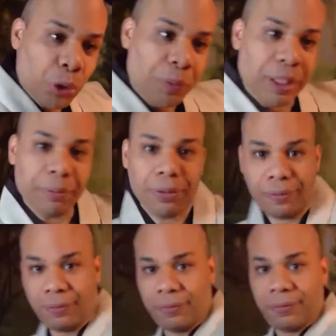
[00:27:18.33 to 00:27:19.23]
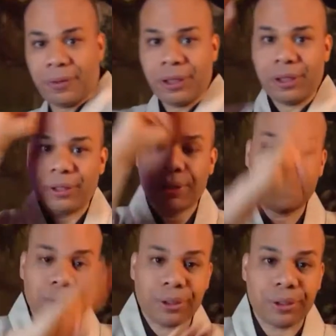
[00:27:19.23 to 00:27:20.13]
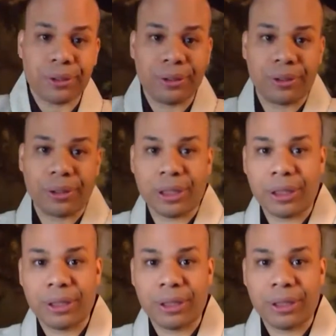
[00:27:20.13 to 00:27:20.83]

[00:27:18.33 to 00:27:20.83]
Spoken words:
be able to feel the turn. Okay.